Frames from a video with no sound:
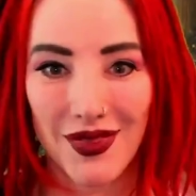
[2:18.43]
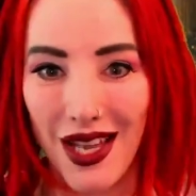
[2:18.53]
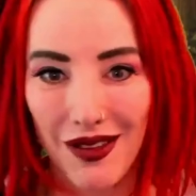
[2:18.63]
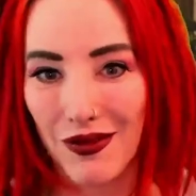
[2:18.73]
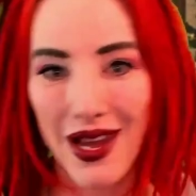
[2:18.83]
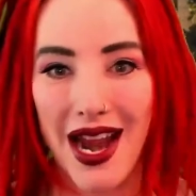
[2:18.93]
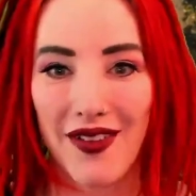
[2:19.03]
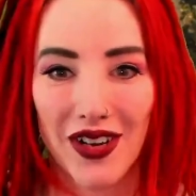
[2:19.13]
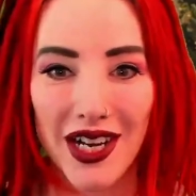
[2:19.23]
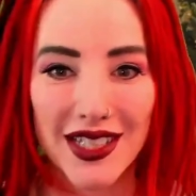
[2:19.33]

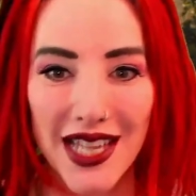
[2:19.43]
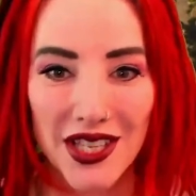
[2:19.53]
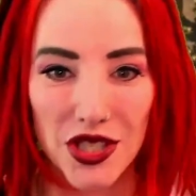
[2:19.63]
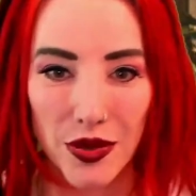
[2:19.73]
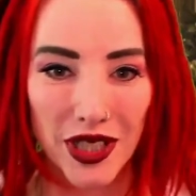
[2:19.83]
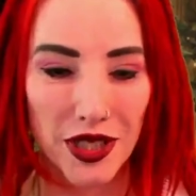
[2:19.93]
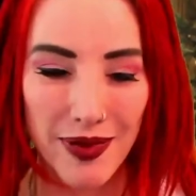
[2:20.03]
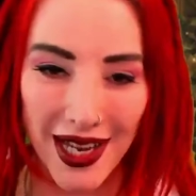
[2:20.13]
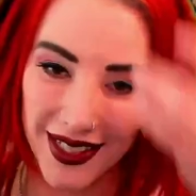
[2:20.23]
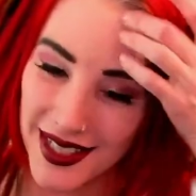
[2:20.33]
whatever. It says
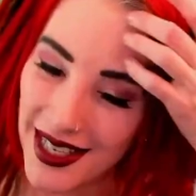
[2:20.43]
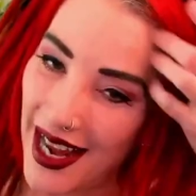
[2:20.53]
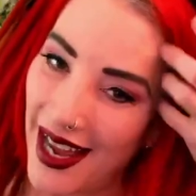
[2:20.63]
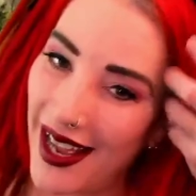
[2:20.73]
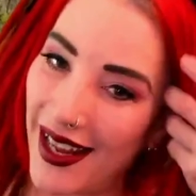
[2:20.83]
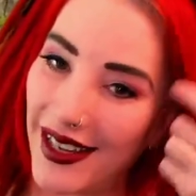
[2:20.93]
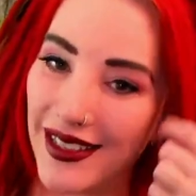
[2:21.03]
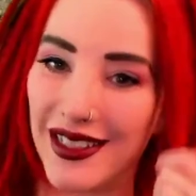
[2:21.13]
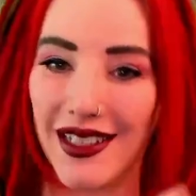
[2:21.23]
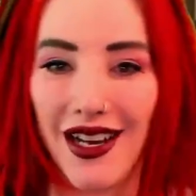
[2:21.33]
Twitchmas, and,
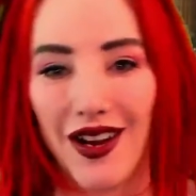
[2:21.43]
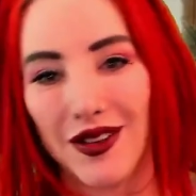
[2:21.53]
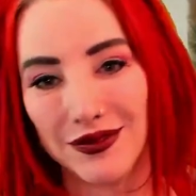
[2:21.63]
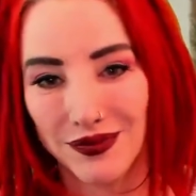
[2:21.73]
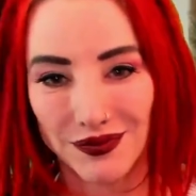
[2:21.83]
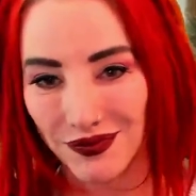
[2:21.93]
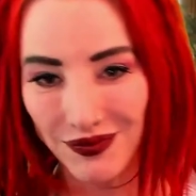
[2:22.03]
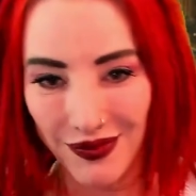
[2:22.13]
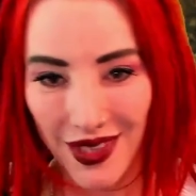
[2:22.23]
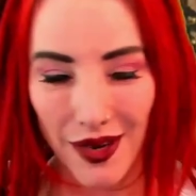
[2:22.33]

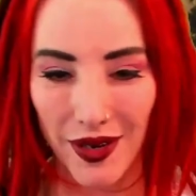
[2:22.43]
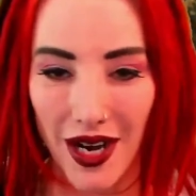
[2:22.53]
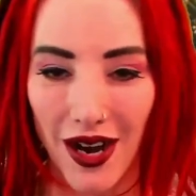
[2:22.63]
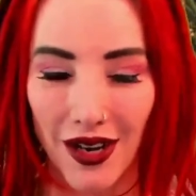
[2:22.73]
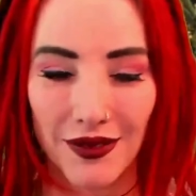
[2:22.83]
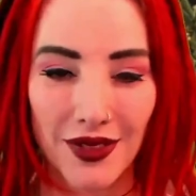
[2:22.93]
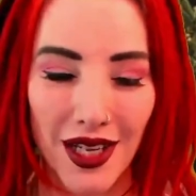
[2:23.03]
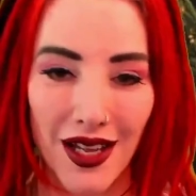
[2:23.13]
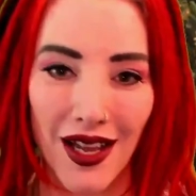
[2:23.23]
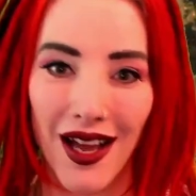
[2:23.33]
there we are.
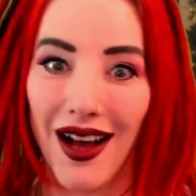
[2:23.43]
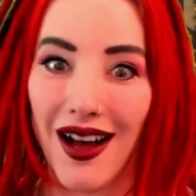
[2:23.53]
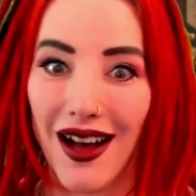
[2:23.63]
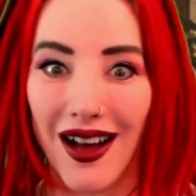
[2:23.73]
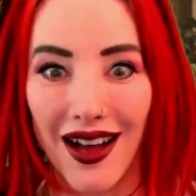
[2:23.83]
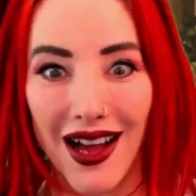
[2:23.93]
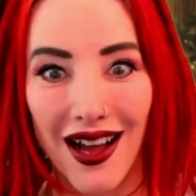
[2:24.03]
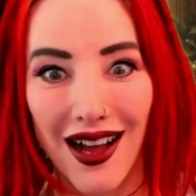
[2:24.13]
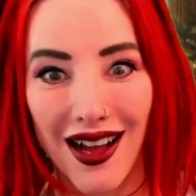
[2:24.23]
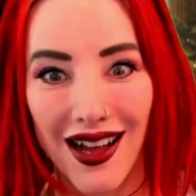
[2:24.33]

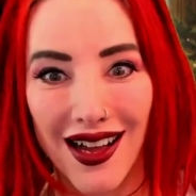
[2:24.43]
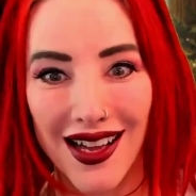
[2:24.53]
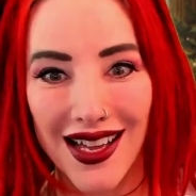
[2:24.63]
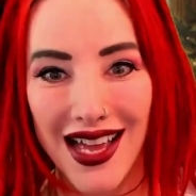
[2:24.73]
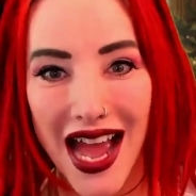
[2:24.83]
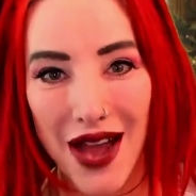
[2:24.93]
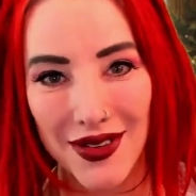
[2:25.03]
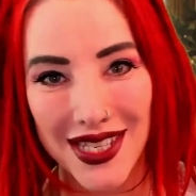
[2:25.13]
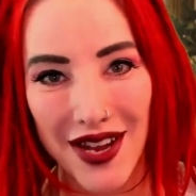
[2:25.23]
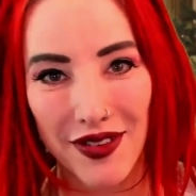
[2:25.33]
How
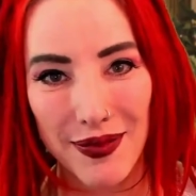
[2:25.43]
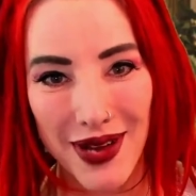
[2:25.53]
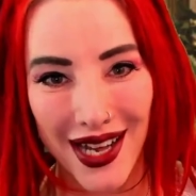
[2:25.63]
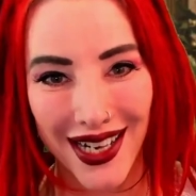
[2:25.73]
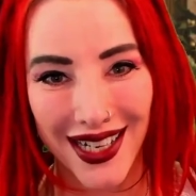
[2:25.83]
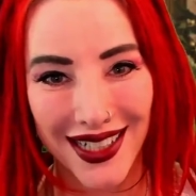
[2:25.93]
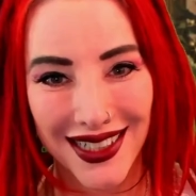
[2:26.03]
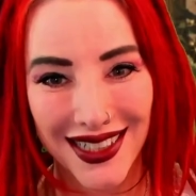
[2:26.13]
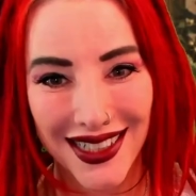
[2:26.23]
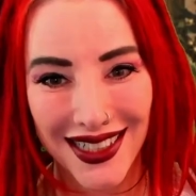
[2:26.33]
is everybody?
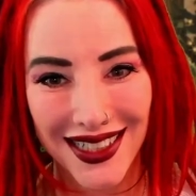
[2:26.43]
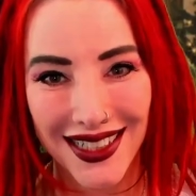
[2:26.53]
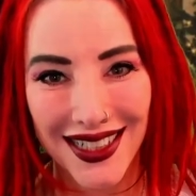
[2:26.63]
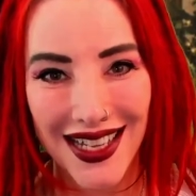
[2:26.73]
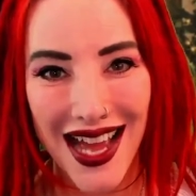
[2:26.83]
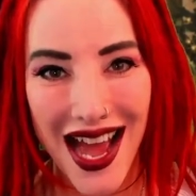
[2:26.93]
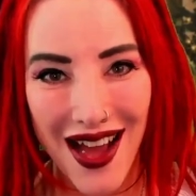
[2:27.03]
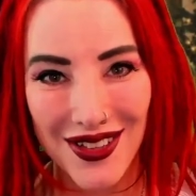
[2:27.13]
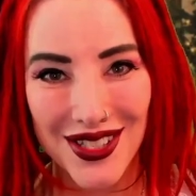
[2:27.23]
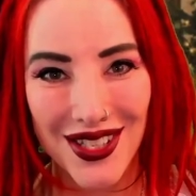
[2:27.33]

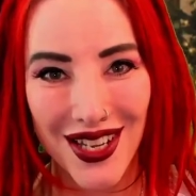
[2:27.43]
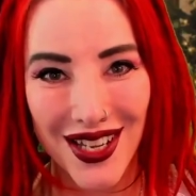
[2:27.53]
How's